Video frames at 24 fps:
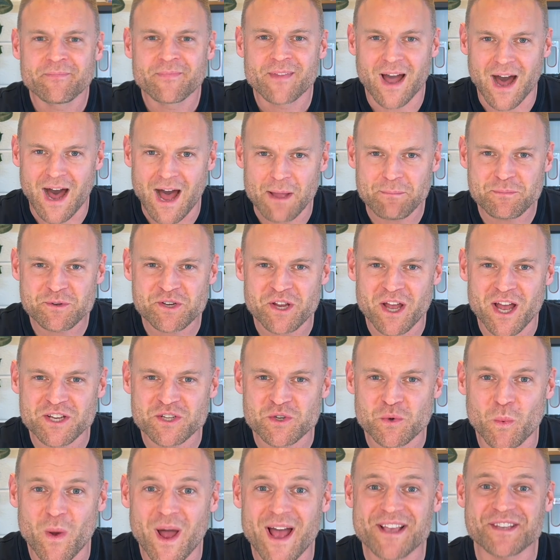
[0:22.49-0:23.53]
I'm Josh
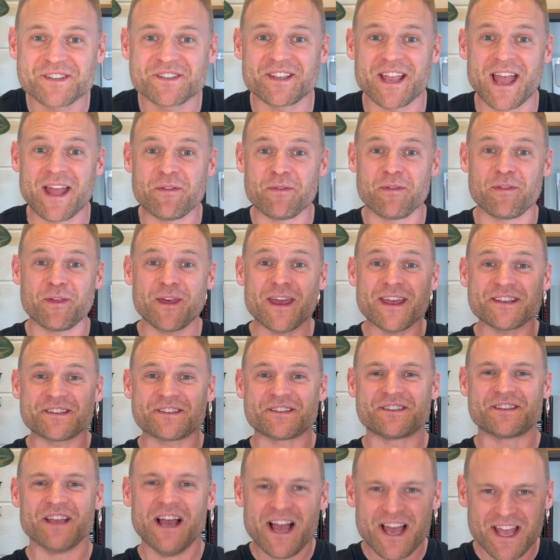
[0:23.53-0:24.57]
West, and this